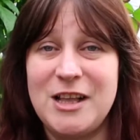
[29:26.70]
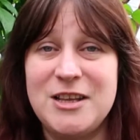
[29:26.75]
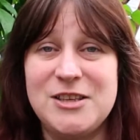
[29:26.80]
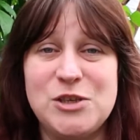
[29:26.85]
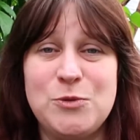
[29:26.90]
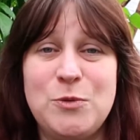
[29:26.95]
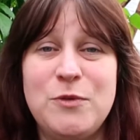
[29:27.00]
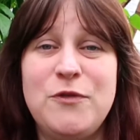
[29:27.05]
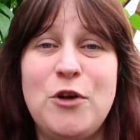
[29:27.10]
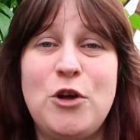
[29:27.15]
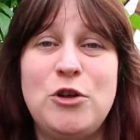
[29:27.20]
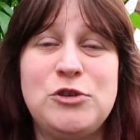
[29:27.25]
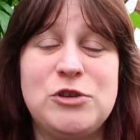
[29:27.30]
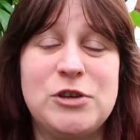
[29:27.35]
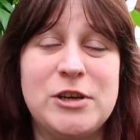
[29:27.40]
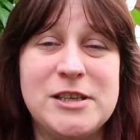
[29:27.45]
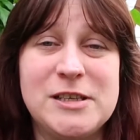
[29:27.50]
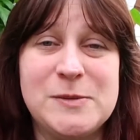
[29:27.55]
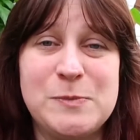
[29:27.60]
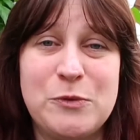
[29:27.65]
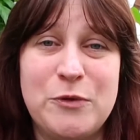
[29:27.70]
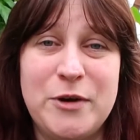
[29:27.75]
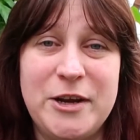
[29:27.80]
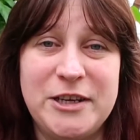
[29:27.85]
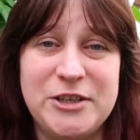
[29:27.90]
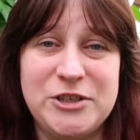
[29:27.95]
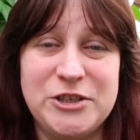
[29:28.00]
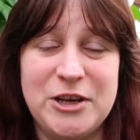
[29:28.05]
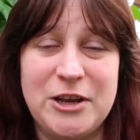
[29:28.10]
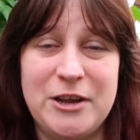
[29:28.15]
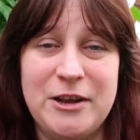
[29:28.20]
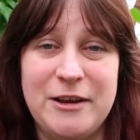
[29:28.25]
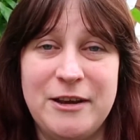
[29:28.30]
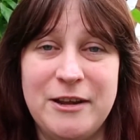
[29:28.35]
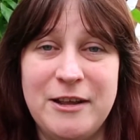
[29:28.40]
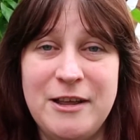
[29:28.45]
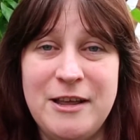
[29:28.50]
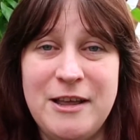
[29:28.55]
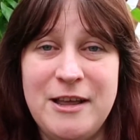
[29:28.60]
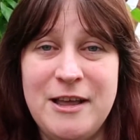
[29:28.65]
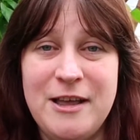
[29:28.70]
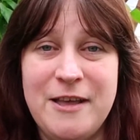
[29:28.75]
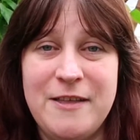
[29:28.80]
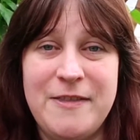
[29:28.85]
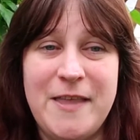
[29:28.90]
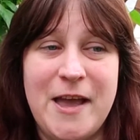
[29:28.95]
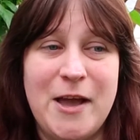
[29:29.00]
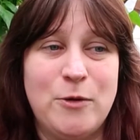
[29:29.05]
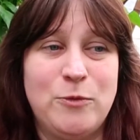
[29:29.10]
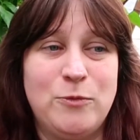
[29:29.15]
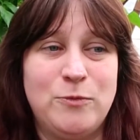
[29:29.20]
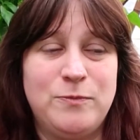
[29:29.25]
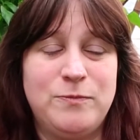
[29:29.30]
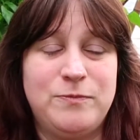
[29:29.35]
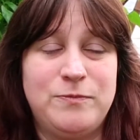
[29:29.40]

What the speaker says: so we've all took inspiration that